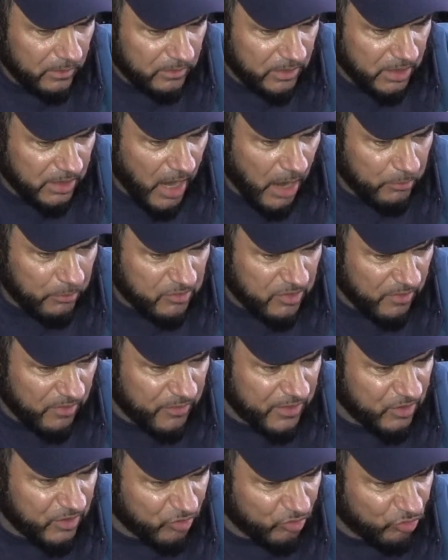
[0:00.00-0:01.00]
You know, I was
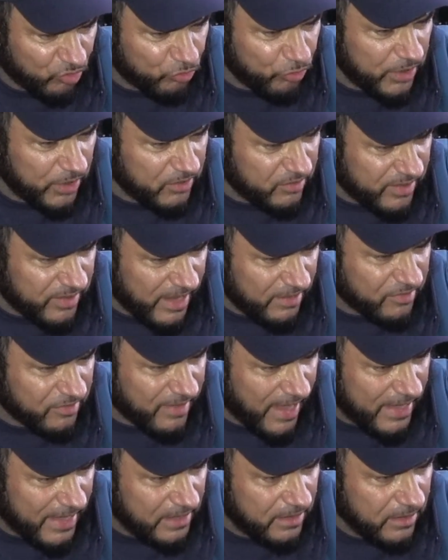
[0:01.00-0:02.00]
giving the streets, let's
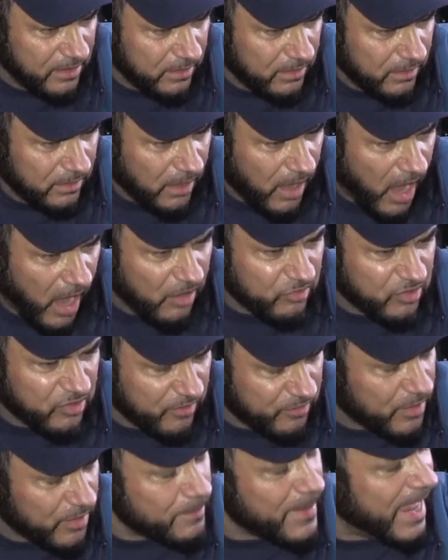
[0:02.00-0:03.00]
say, I was
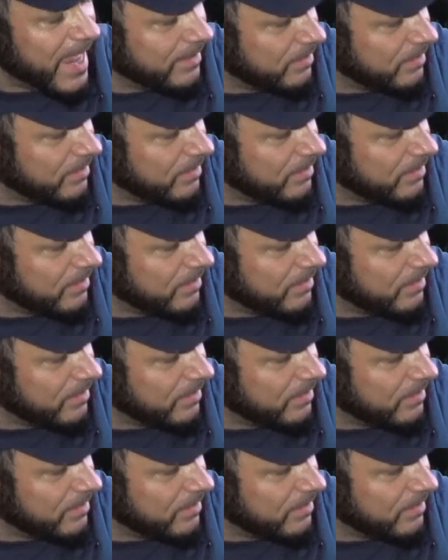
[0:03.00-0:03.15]
giving them